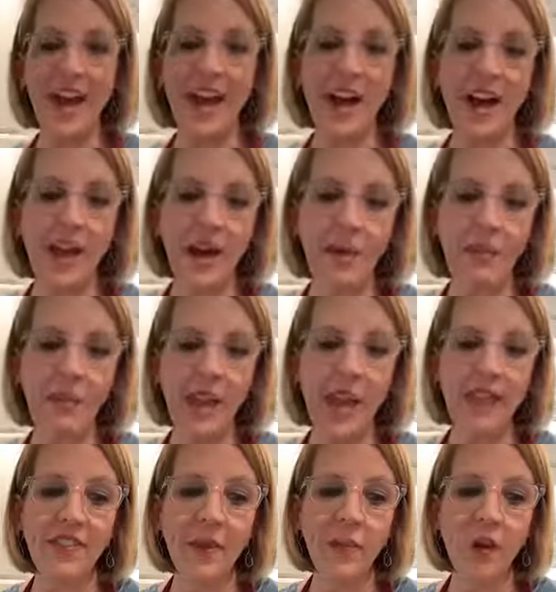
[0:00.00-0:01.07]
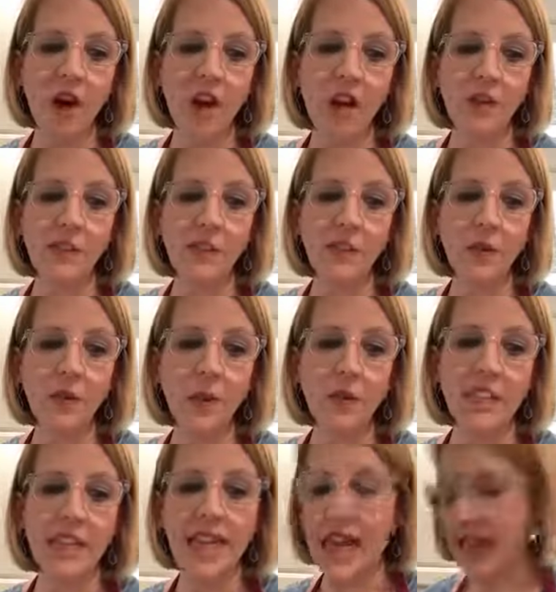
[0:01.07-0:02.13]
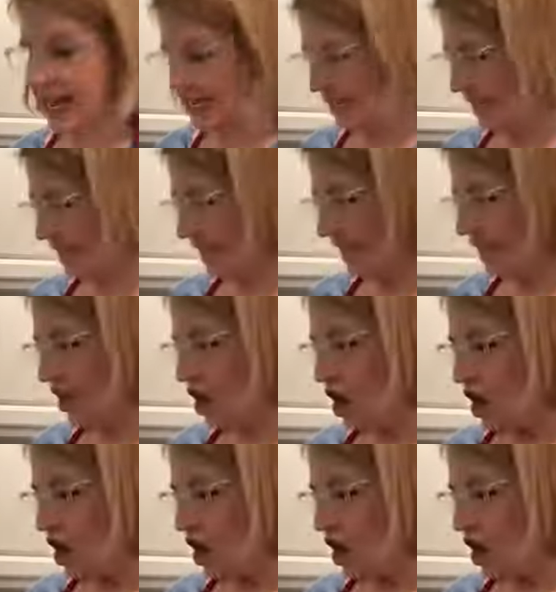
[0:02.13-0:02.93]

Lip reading: And then we're also going to add in